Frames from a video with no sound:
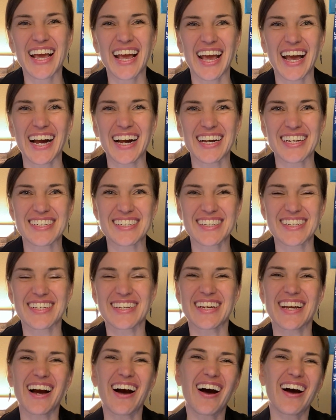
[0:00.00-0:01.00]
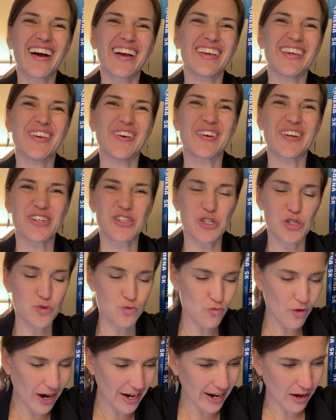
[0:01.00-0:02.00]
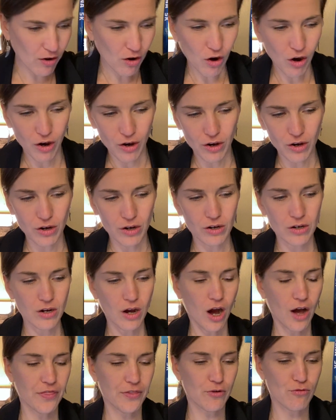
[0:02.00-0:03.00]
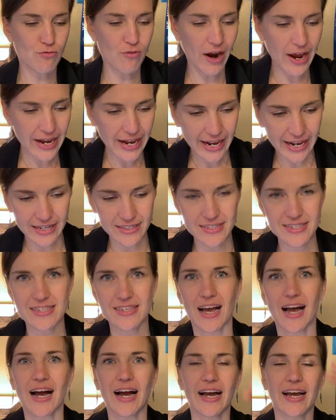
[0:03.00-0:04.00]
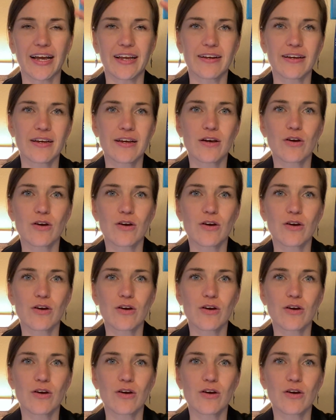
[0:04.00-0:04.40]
And you can just write out all on the right-hand side,